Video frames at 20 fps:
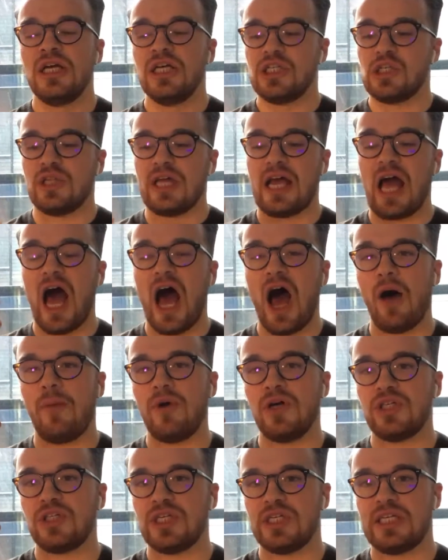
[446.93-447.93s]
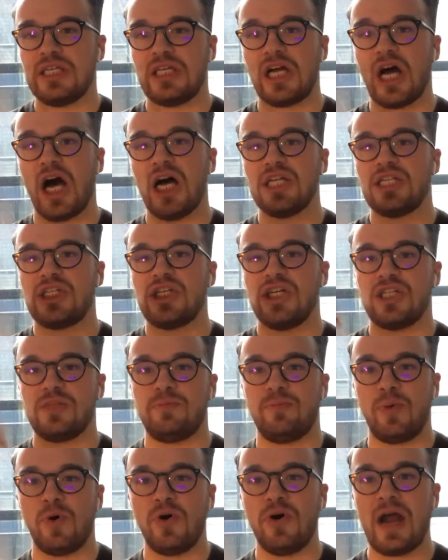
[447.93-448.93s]
So like, how much does it cost us
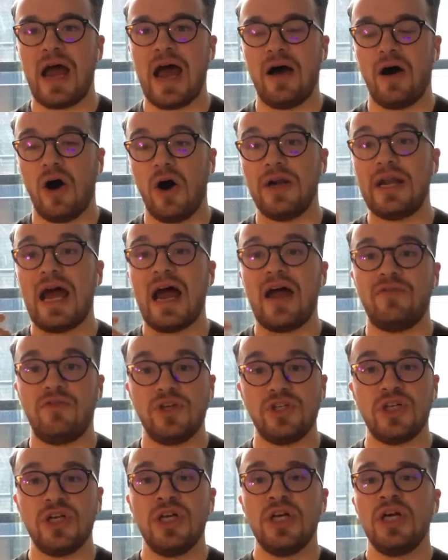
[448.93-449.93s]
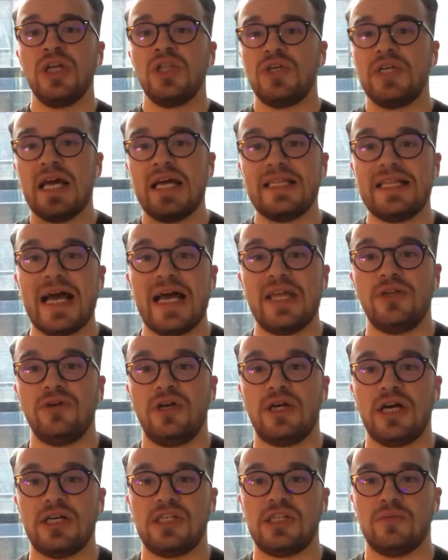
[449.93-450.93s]
on average to get that
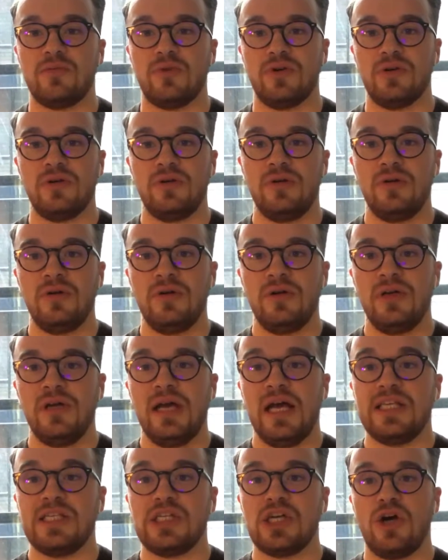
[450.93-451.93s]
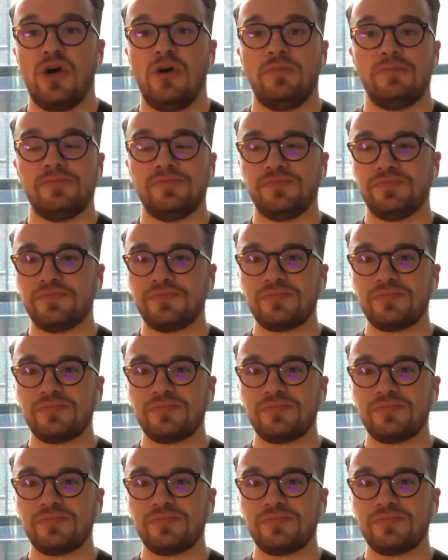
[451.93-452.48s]
new customer? And so